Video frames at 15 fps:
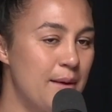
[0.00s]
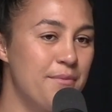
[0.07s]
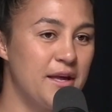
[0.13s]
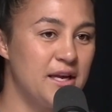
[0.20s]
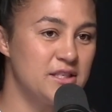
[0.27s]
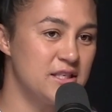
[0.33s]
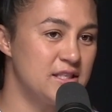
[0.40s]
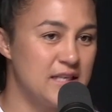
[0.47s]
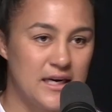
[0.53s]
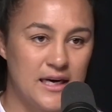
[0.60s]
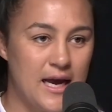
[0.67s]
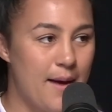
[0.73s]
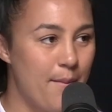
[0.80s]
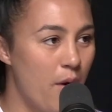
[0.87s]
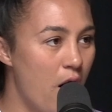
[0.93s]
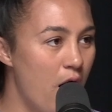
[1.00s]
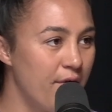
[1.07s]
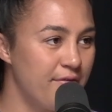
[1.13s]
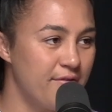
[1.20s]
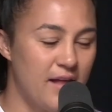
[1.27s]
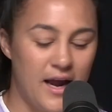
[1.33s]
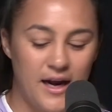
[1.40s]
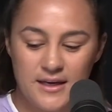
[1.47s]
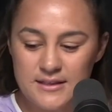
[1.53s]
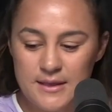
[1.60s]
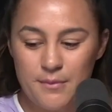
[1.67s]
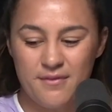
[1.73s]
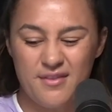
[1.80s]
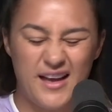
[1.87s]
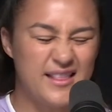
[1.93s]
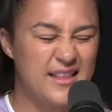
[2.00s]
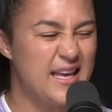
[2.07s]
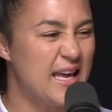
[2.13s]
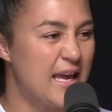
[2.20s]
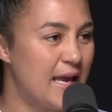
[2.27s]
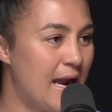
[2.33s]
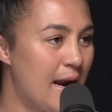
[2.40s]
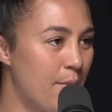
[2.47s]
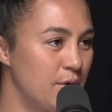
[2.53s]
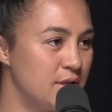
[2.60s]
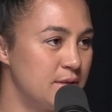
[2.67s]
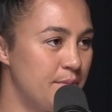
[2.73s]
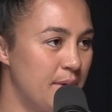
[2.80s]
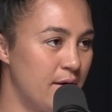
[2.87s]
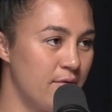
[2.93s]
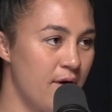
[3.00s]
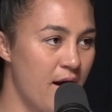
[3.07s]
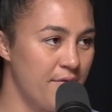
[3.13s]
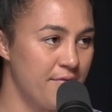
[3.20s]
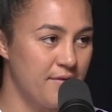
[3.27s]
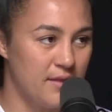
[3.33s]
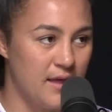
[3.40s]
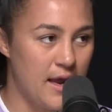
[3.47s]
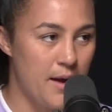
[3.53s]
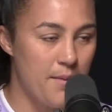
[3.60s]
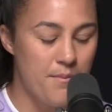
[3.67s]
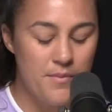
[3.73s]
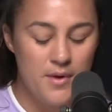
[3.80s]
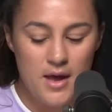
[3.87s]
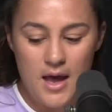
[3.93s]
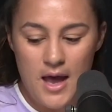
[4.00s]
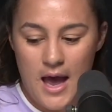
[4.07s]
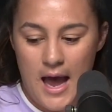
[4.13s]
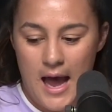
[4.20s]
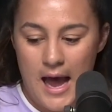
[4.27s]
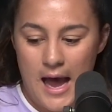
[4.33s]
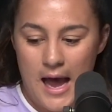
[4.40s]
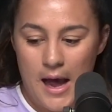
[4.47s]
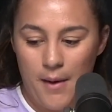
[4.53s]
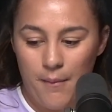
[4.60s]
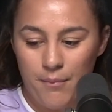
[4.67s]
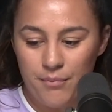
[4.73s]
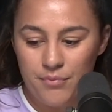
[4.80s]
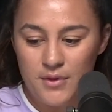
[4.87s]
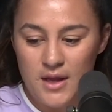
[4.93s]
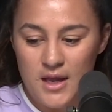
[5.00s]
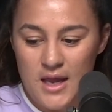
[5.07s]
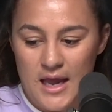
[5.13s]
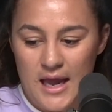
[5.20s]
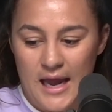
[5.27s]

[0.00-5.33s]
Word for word: Some things just didn't come off. Like some, like the kicking game was a bit rough for them. Yeah. Um,